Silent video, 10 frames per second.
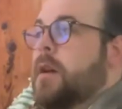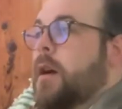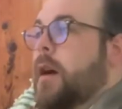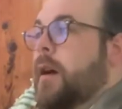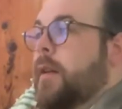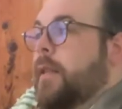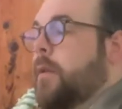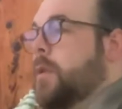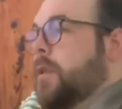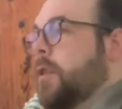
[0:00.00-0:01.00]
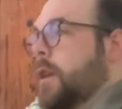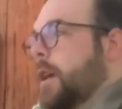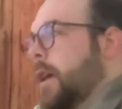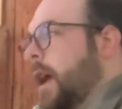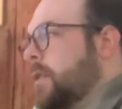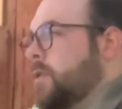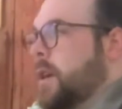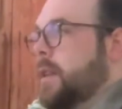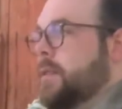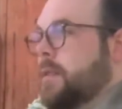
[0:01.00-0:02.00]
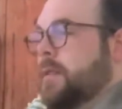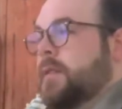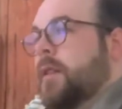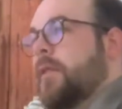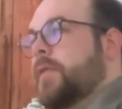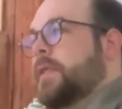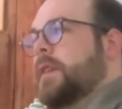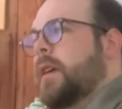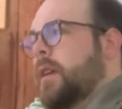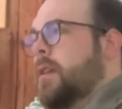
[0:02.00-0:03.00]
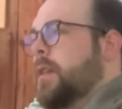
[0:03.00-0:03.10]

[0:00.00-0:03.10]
they would look at x-rays and stuff and say,